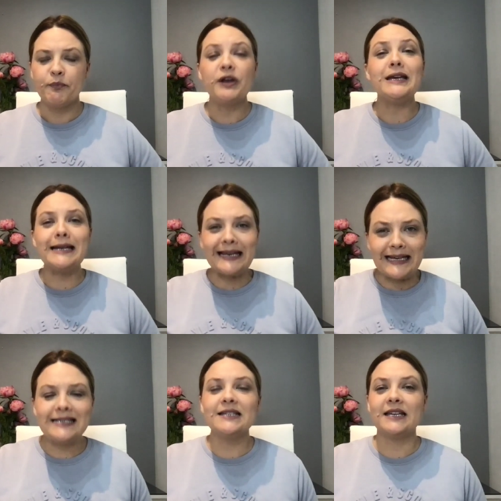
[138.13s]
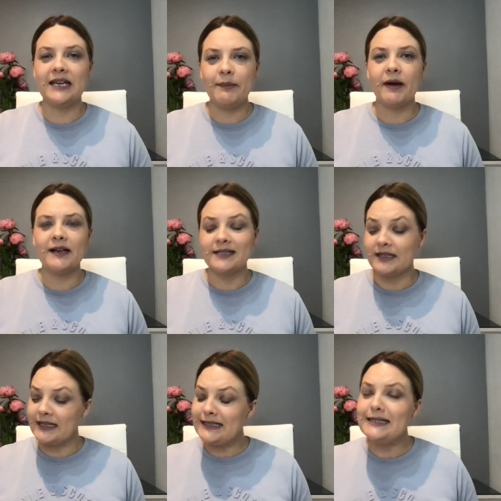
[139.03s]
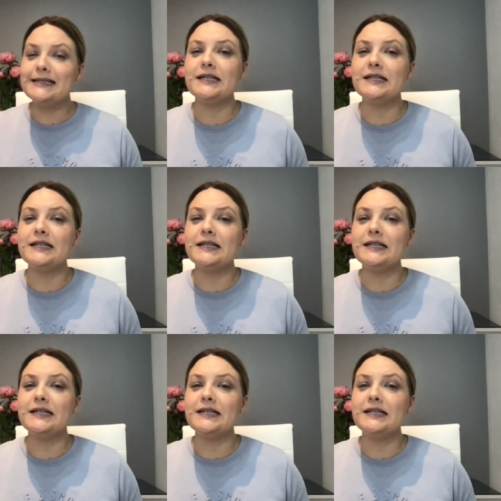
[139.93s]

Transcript: but you need to keep at it, you need